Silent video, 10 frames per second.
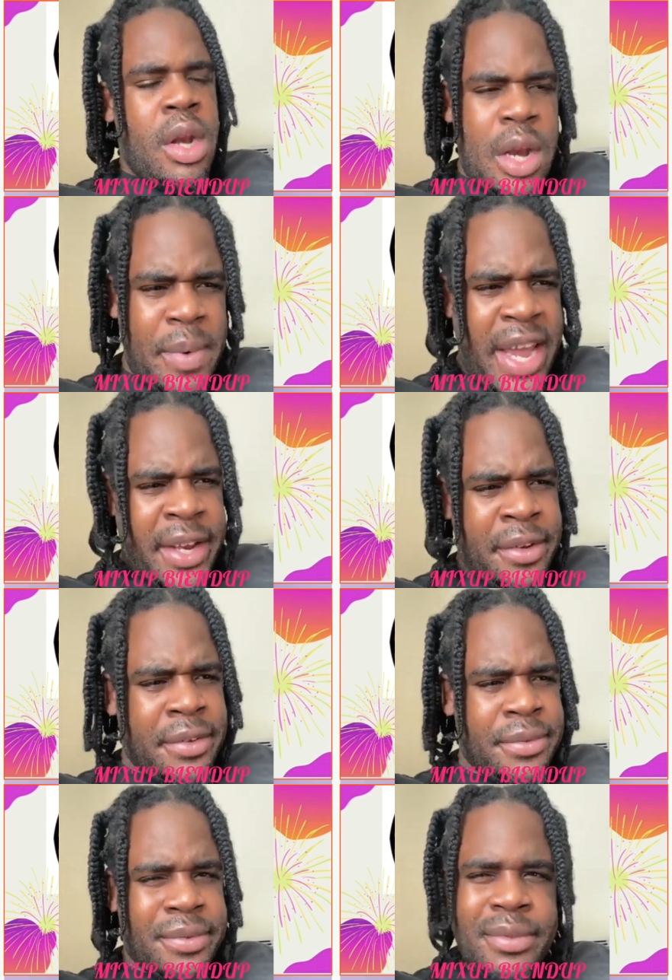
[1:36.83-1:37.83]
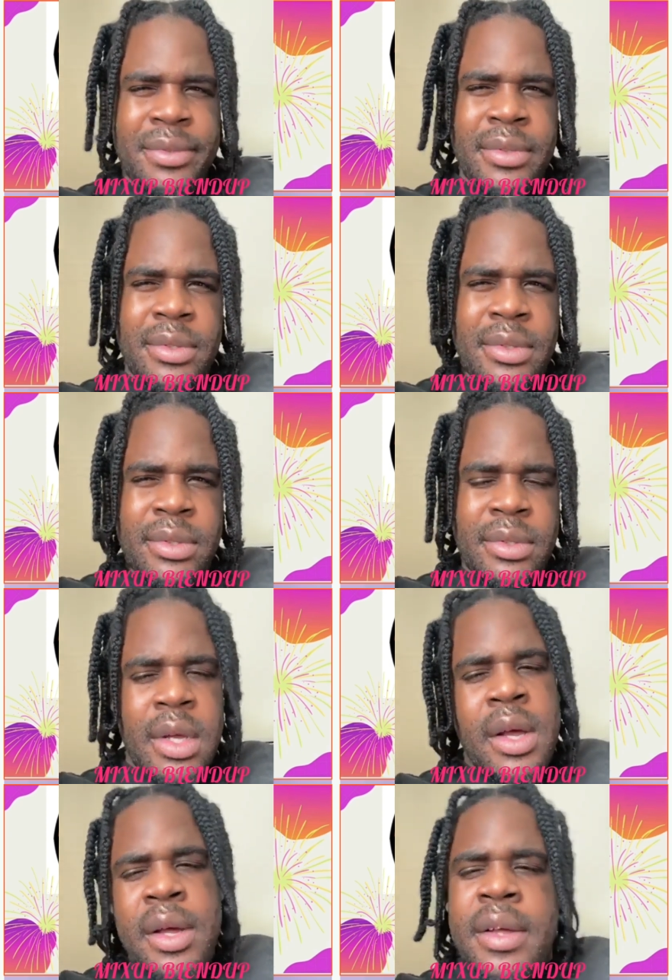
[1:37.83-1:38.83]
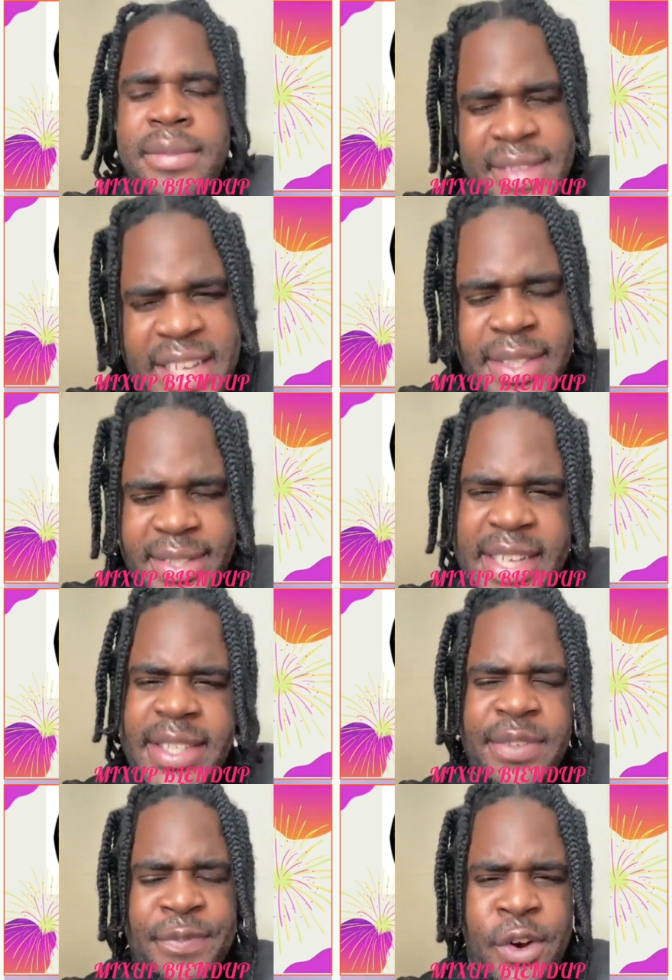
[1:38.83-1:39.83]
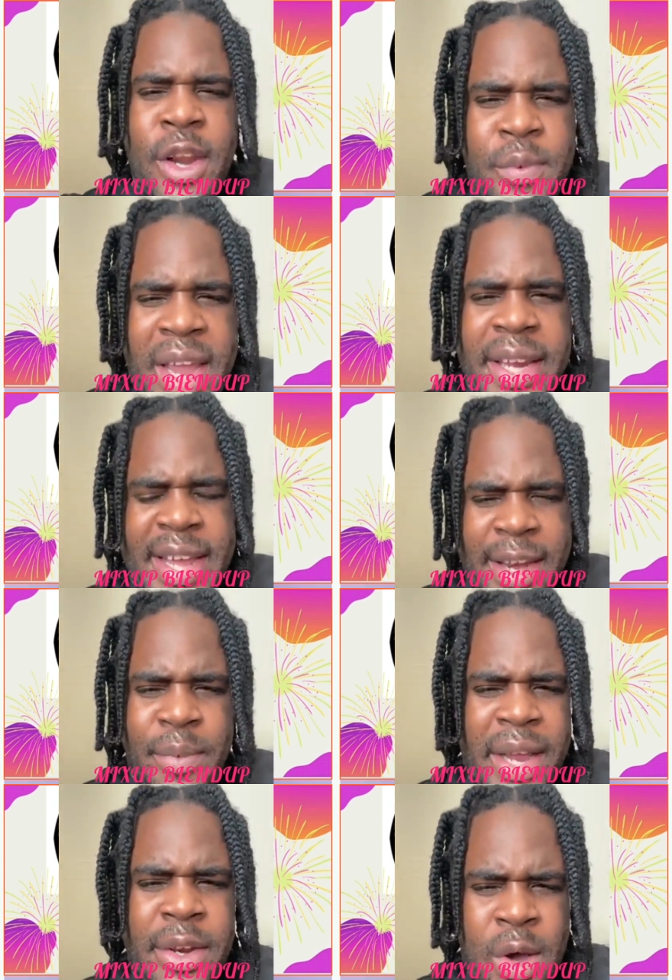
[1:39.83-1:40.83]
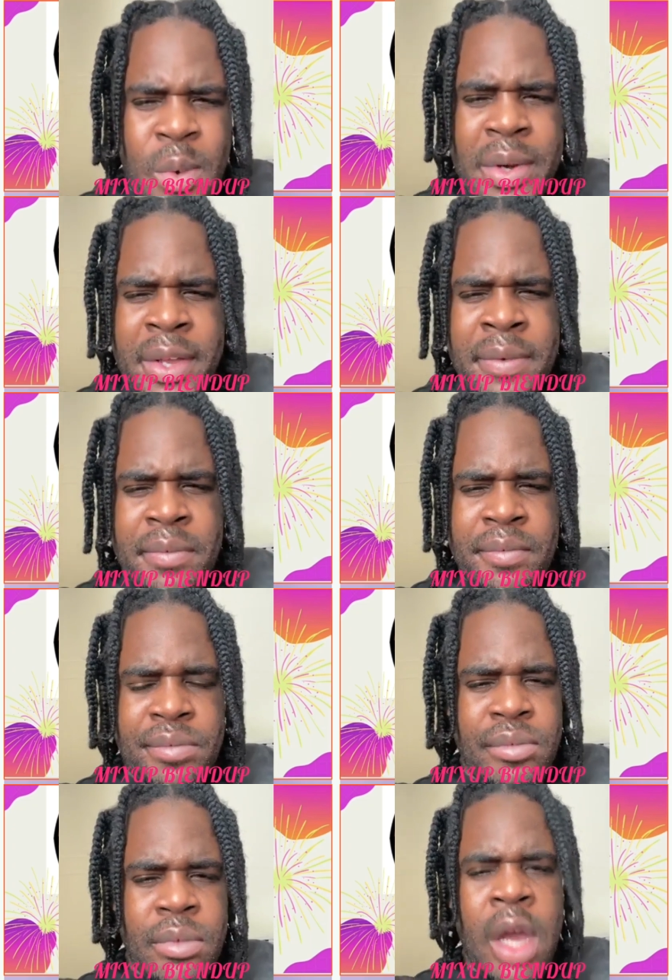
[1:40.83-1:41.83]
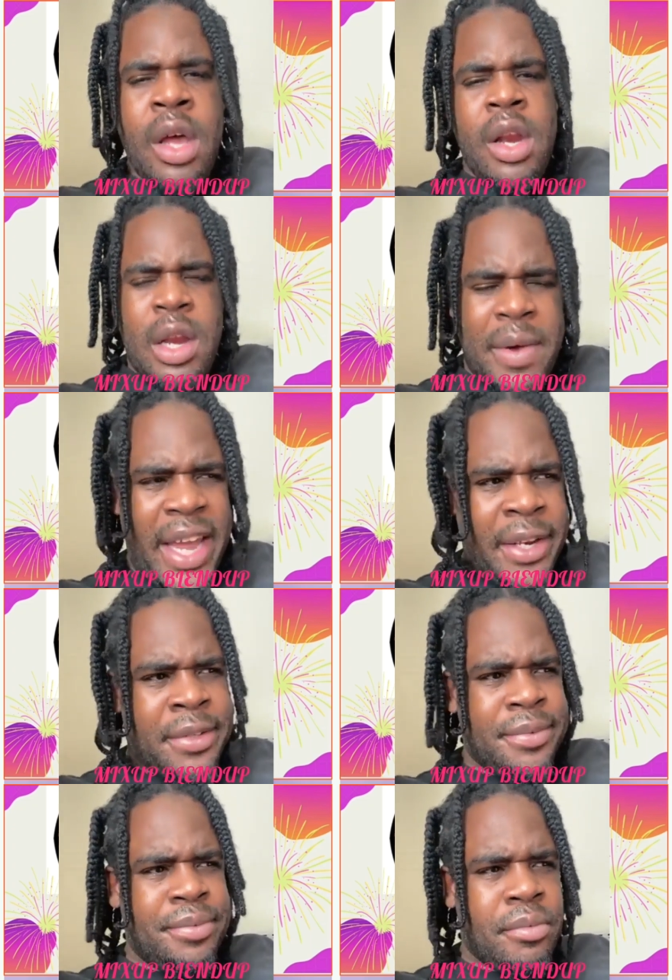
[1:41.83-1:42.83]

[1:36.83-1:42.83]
Lorraine, this is for Lorraine and Lorraine only. Lorraine,